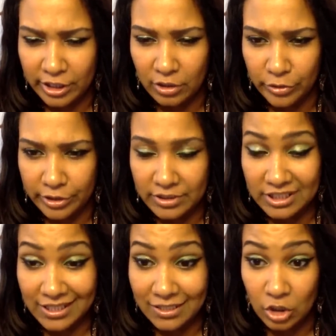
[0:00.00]
lol
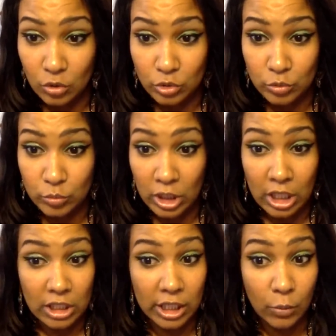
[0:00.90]
see i told you
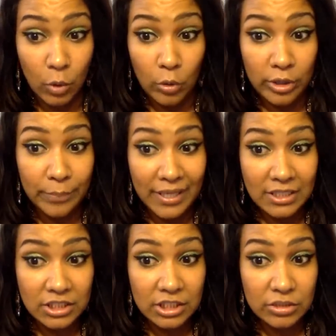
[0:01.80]
they won't
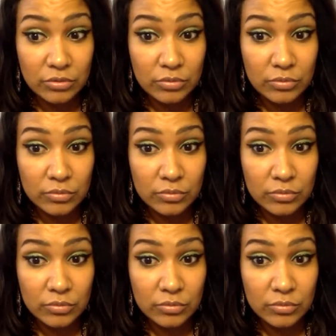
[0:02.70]
commit to you